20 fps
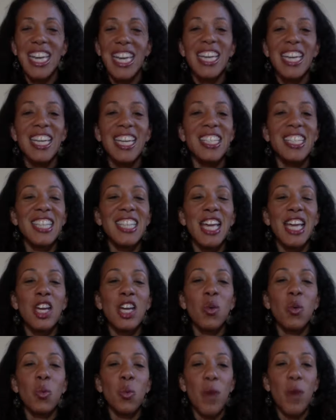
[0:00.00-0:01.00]
It is a
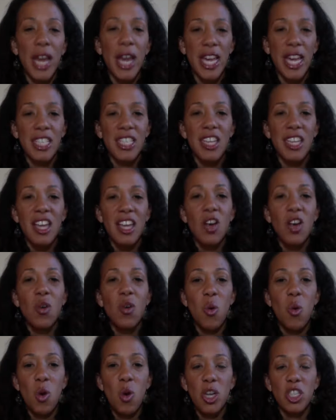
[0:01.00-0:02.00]
great
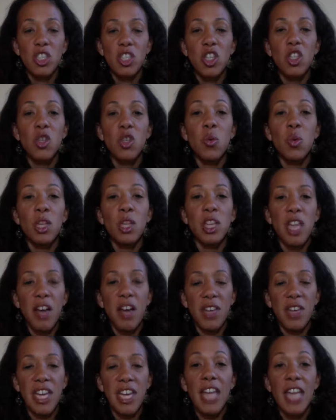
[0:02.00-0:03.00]
course. You will love it.